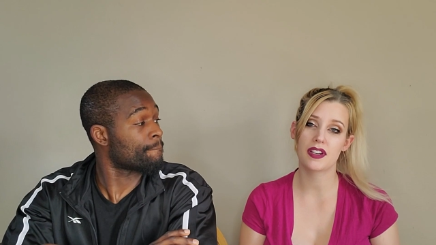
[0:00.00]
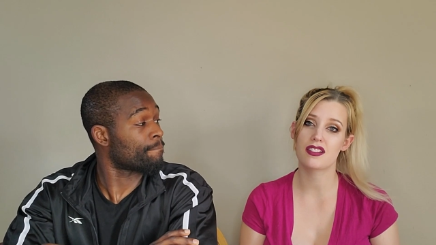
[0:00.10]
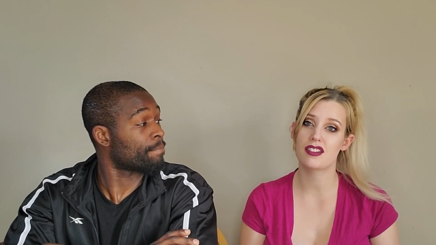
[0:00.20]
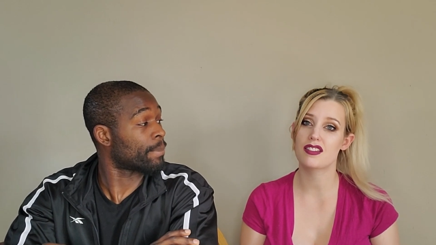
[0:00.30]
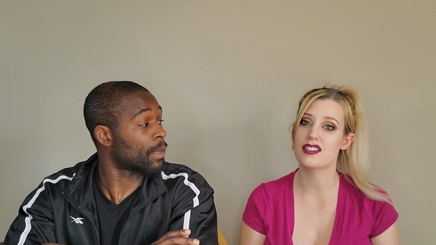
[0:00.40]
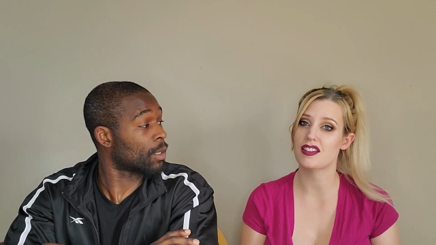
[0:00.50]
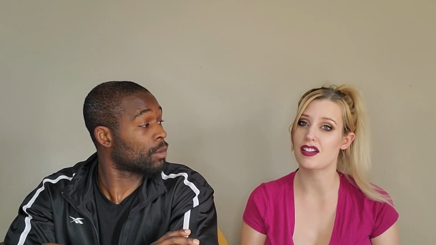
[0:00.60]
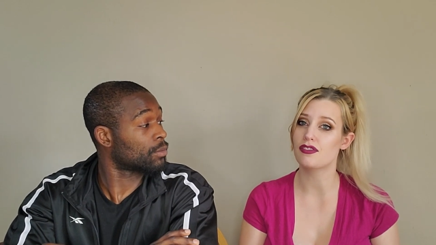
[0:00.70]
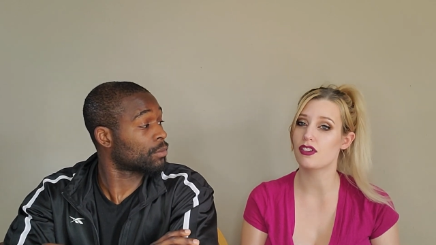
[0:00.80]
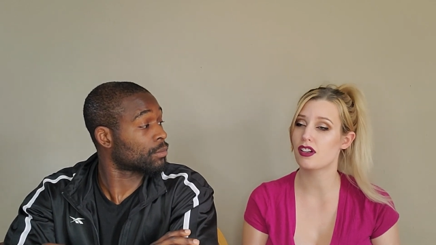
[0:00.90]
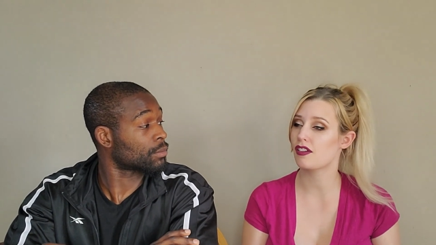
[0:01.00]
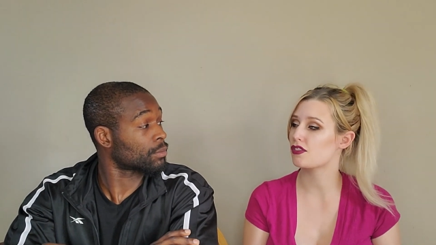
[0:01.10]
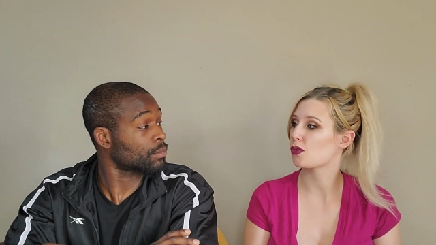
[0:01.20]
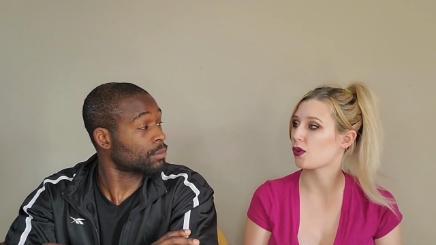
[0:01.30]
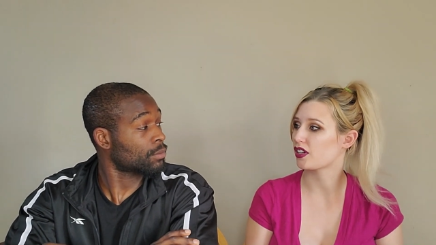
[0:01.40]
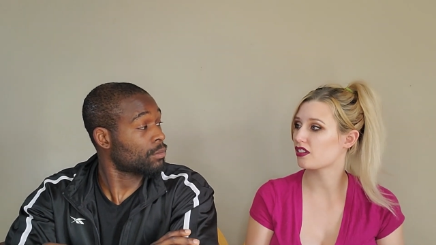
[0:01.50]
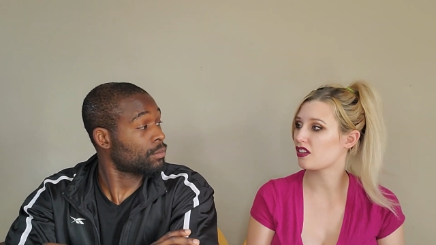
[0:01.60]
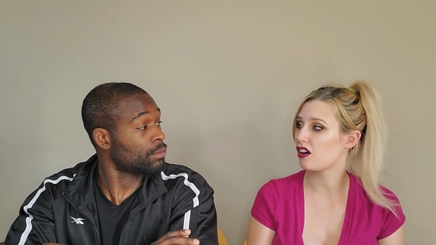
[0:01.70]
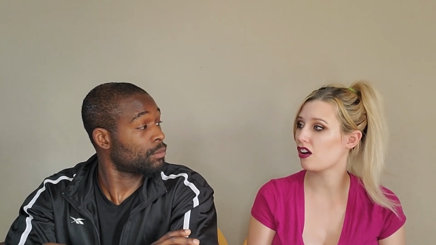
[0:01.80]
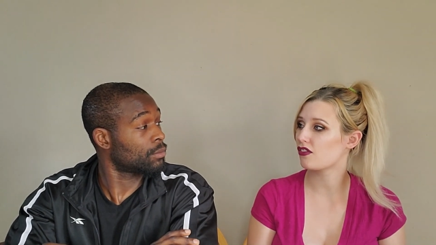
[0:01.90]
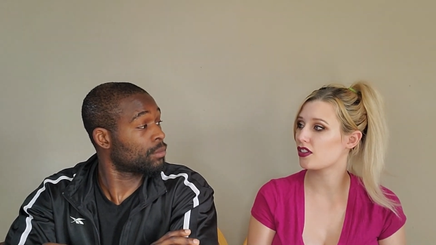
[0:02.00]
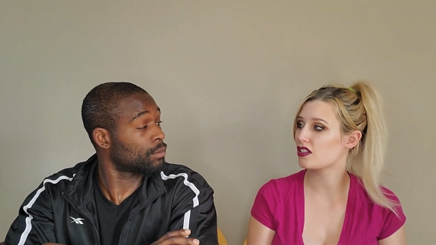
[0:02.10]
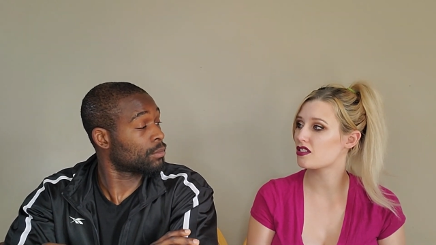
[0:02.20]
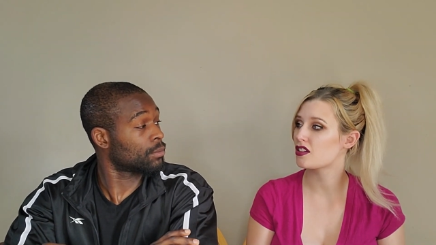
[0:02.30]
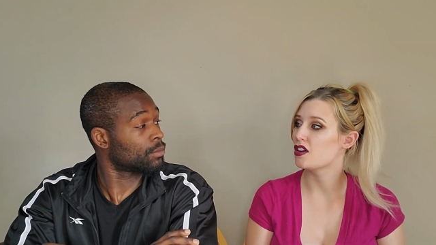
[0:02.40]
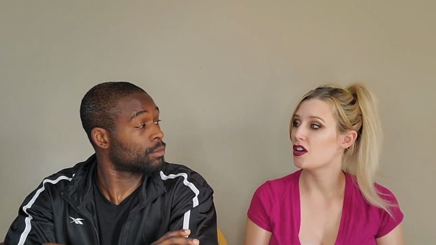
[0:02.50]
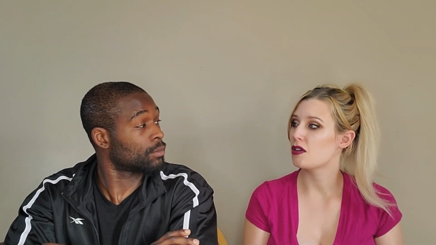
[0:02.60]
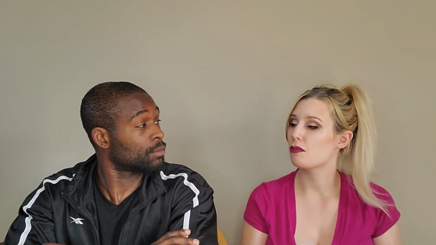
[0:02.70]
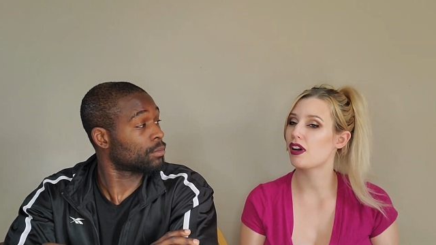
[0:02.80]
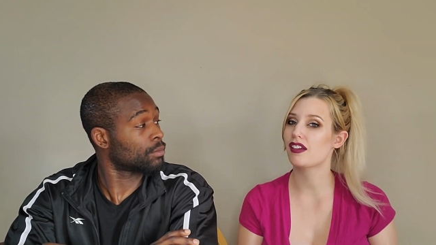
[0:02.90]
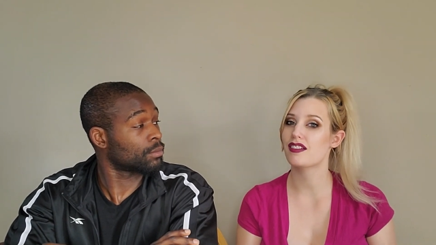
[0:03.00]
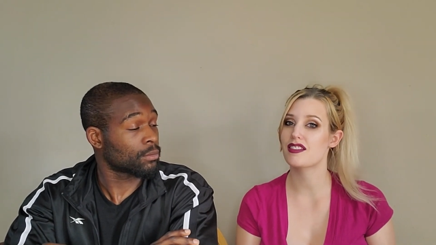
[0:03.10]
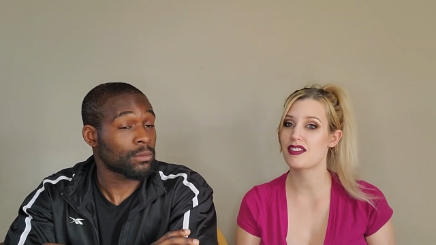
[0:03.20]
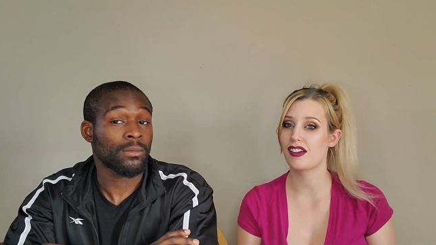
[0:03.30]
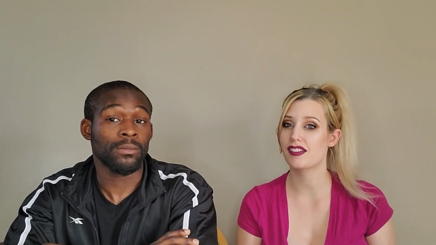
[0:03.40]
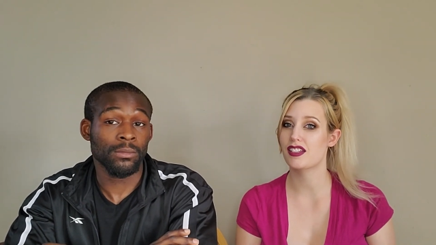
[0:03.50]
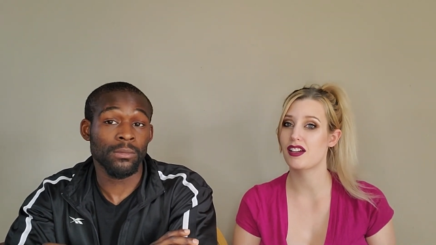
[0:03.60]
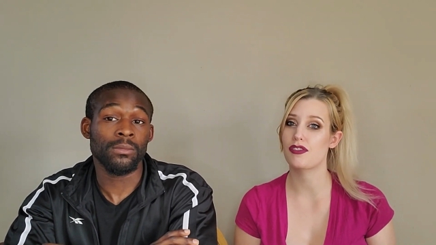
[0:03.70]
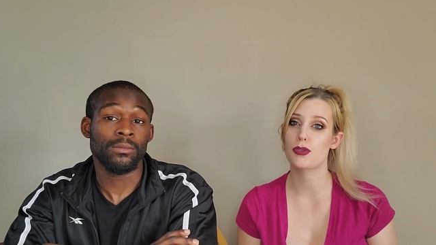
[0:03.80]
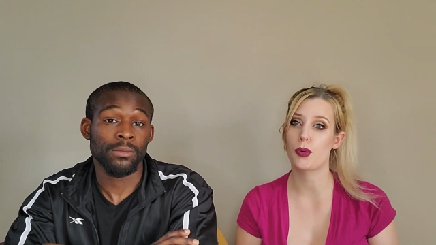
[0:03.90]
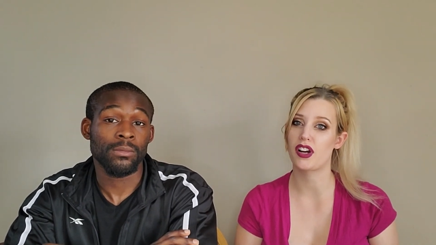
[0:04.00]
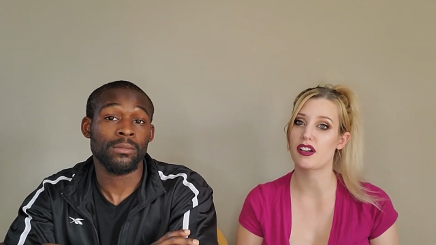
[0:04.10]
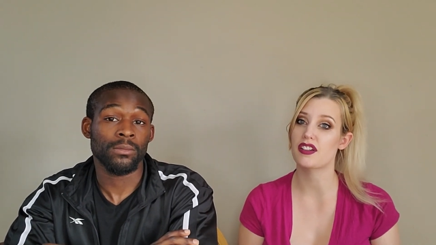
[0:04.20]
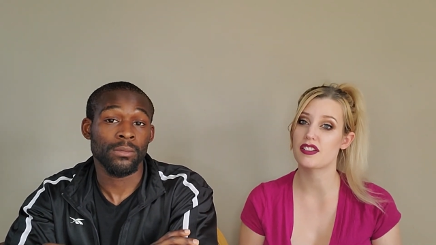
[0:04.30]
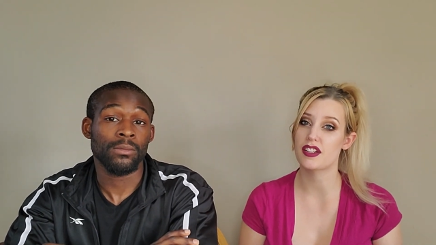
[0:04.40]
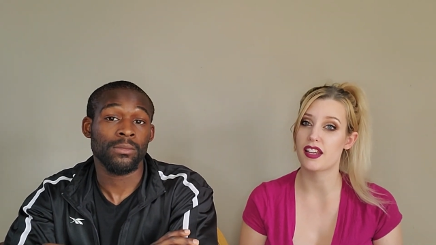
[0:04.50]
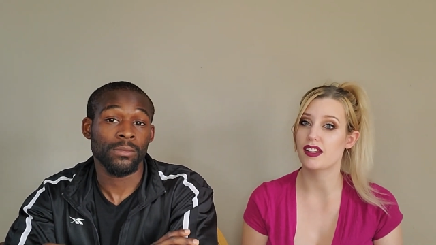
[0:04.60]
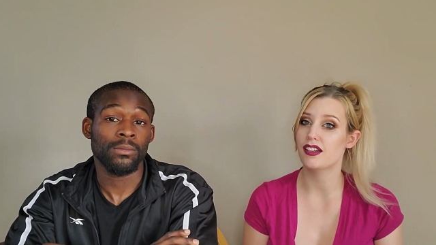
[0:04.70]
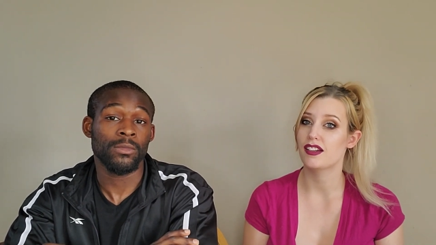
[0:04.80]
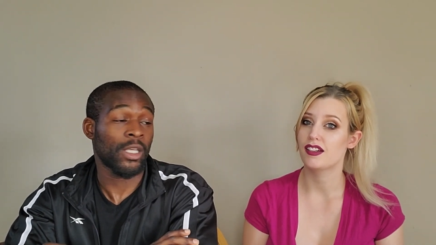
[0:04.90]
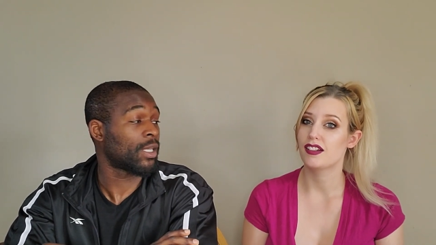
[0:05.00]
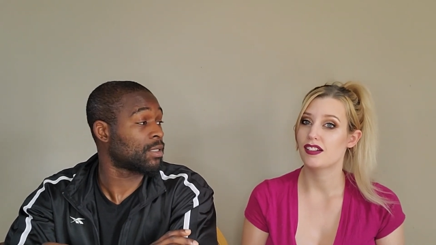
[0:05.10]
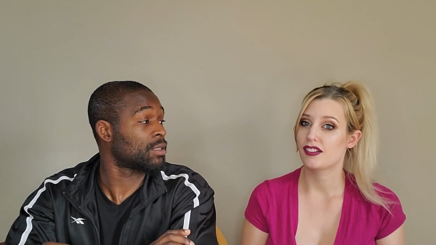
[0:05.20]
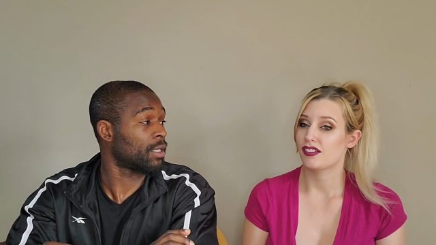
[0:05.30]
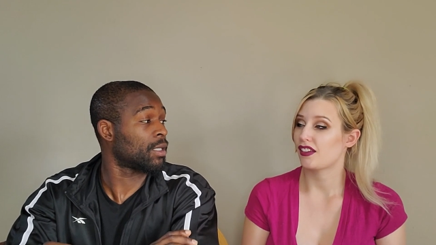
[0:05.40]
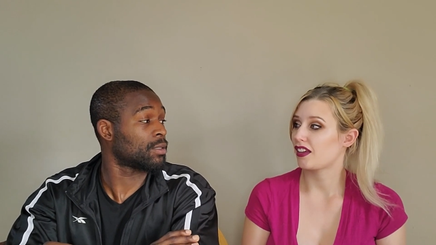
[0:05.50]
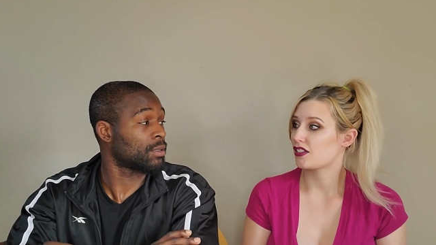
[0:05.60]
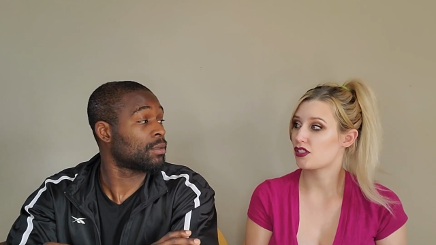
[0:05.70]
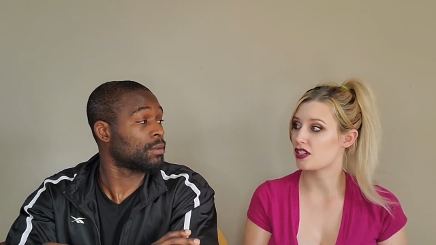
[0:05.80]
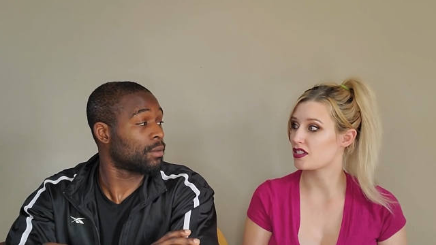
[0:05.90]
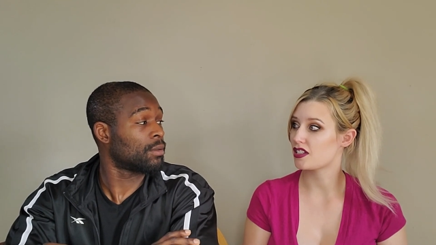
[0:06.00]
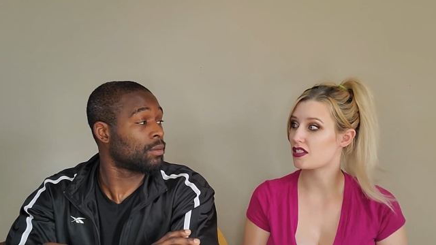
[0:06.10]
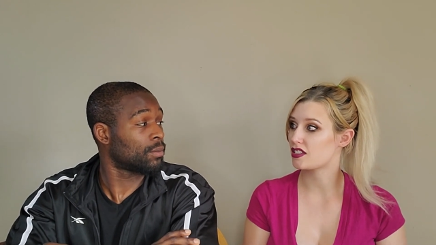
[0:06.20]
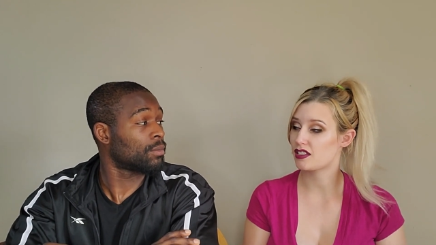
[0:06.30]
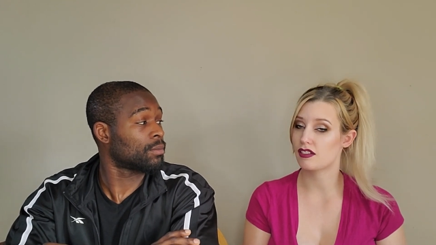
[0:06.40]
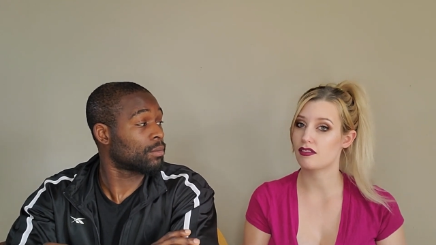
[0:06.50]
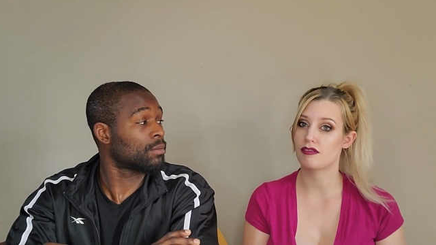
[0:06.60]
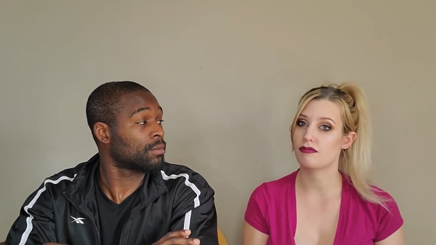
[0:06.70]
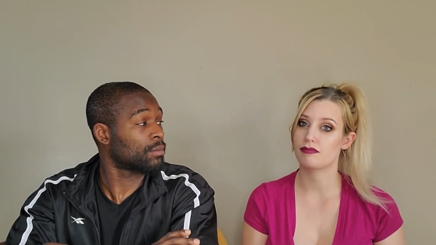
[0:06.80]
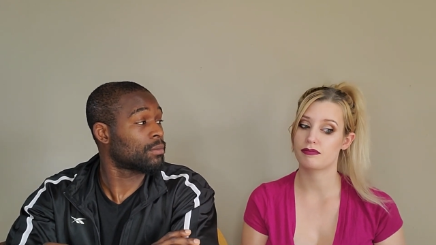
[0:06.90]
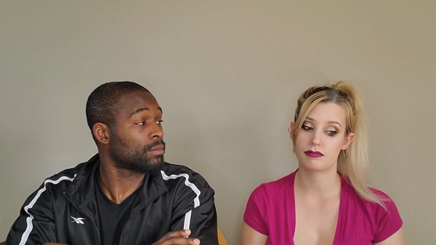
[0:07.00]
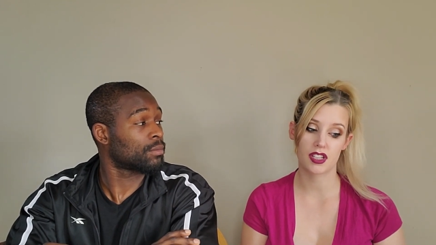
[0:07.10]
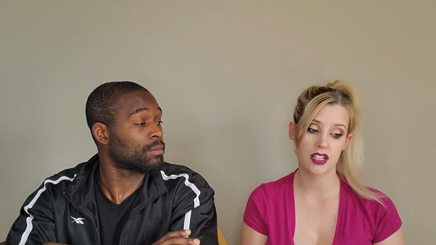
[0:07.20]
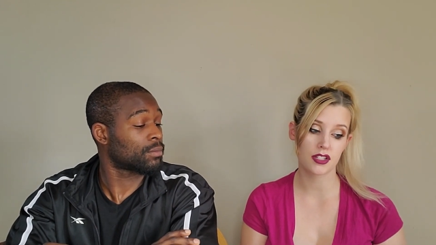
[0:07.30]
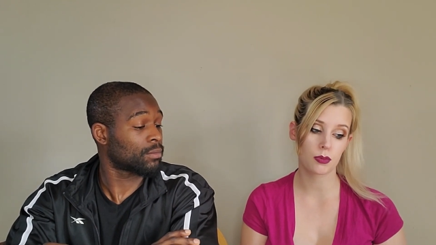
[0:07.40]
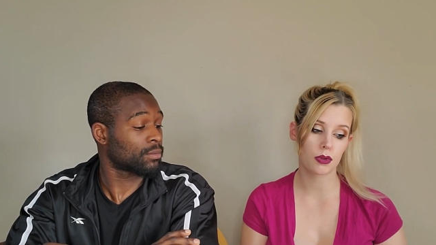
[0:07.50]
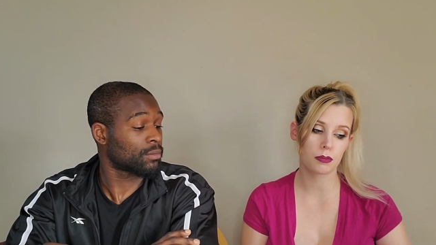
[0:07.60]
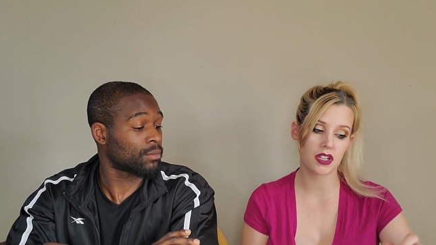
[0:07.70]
Speaker 1: because it's safe enough to wear in the office, but it's sexy enough to wear on a date. Yeah. yeah. Like it's just it's. This would